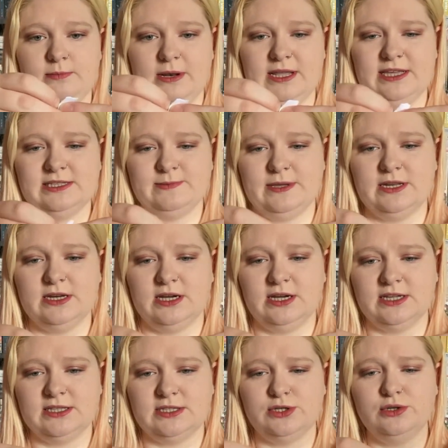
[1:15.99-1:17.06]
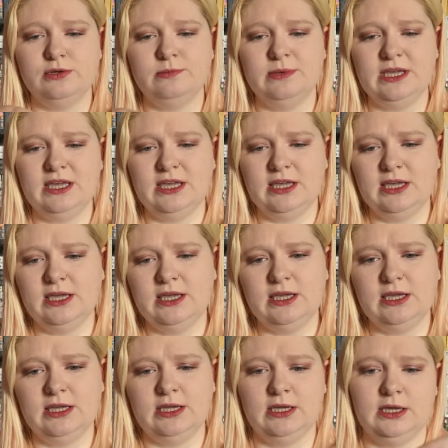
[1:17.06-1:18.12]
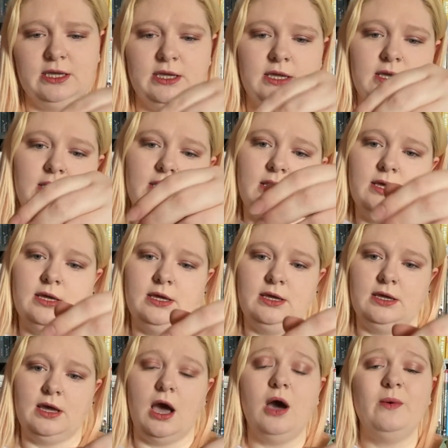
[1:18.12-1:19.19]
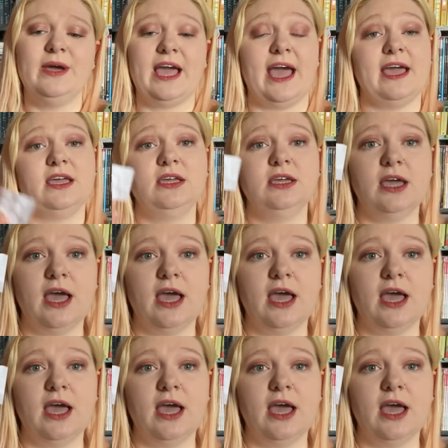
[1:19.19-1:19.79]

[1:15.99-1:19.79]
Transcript: Please be nice to me. Oh, okay.